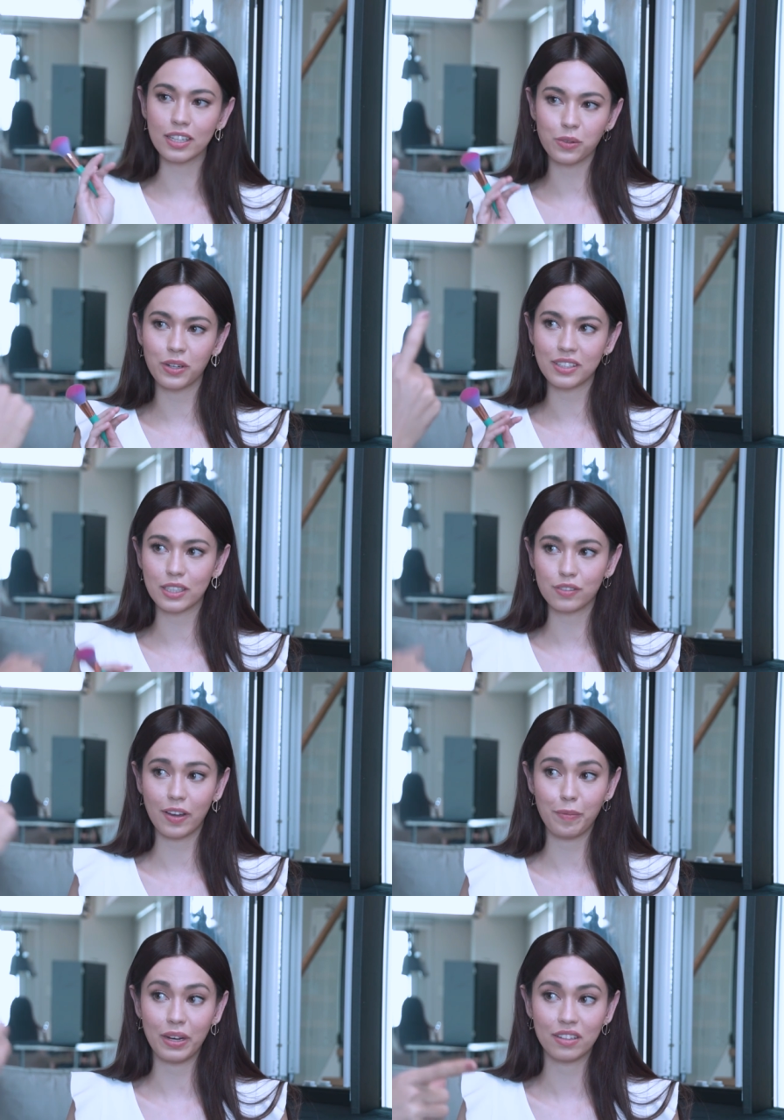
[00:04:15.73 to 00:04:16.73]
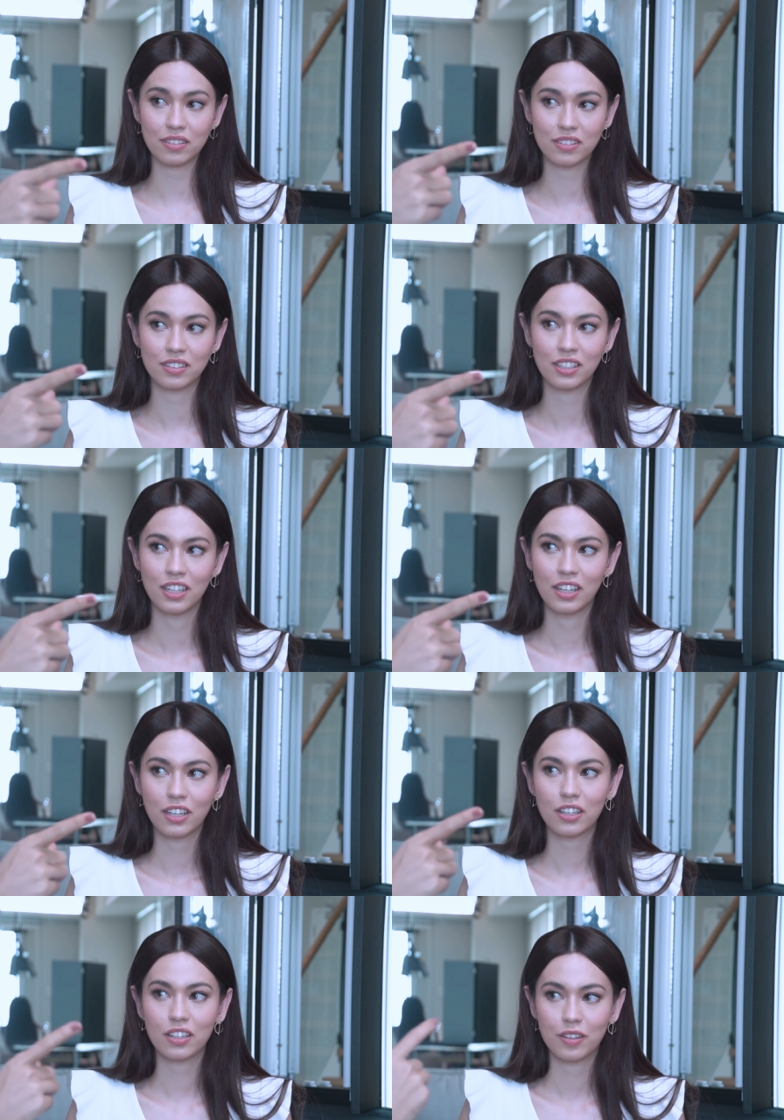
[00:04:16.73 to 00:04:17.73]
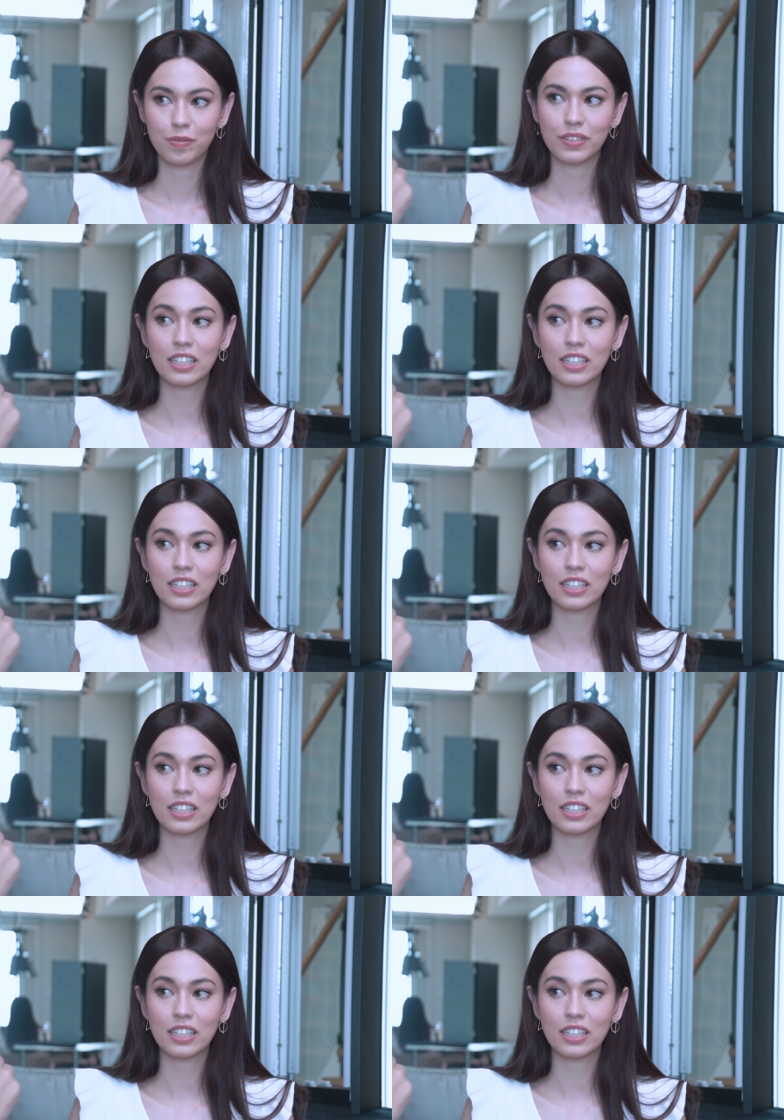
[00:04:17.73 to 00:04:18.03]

that's when it takes five minutes. That's the easier.